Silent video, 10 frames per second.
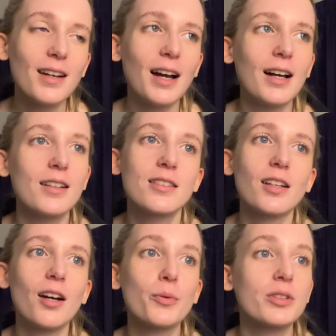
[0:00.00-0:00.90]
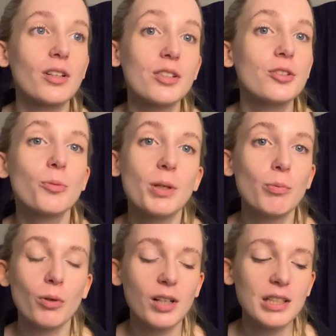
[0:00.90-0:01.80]
And I was nice to
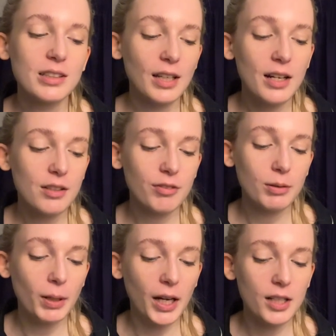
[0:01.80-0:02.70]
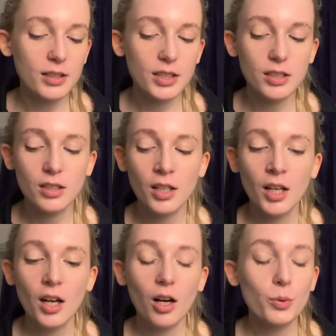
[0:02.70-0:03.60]
people. I didn't say anything bad. I
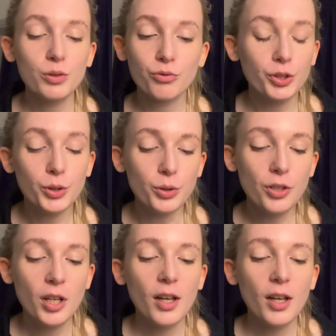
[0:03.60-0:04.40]
wasn't rude.